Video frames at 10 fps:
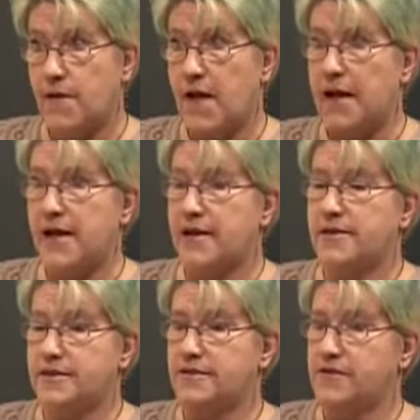
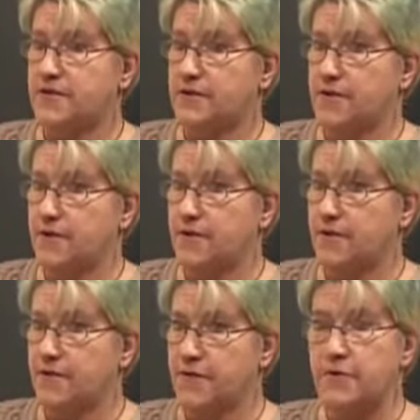and
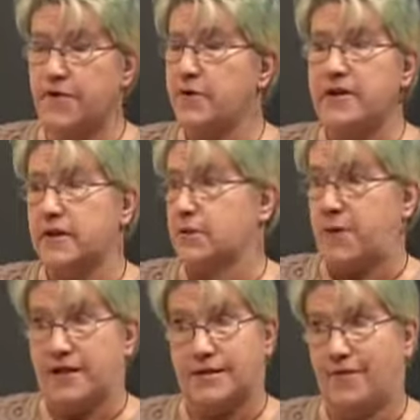they're very
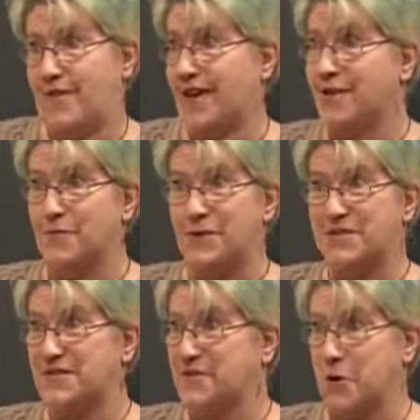expensive animals.
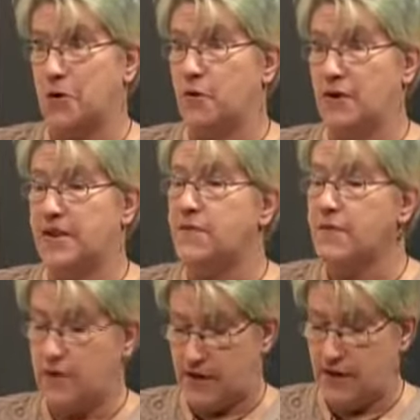So
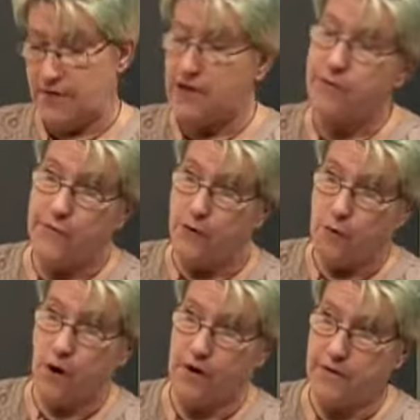even if
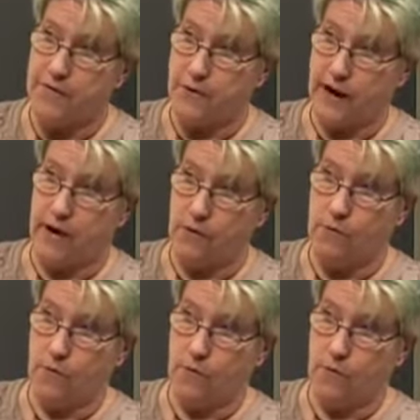you're out